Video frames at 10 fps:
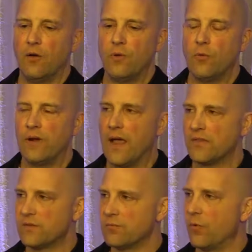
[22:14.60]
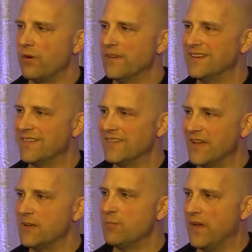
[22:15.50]
We want to ask more of a
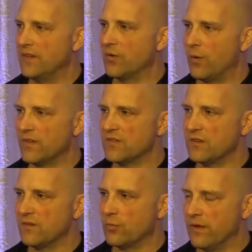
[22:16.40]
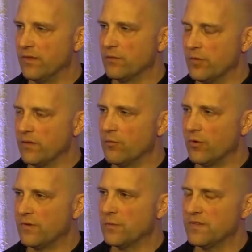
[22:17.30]
descent-based questions with
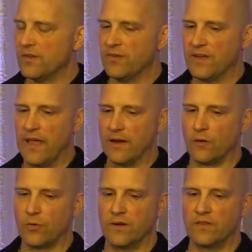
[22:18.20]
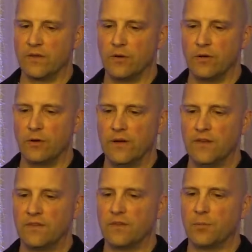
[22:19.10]
more specific categories. So,
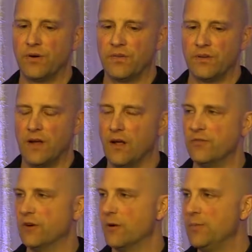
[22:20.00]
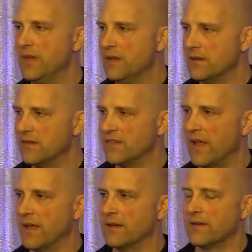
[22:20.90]
is this person of European
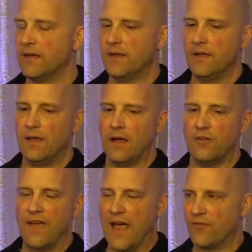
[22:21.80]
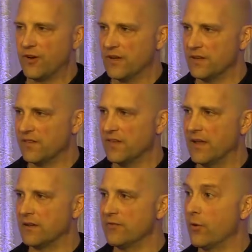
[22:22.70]
descent, of African
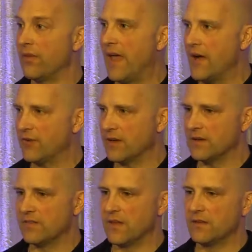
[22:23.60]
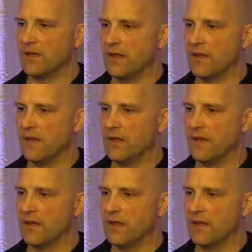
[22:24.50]
descent, of North African descent?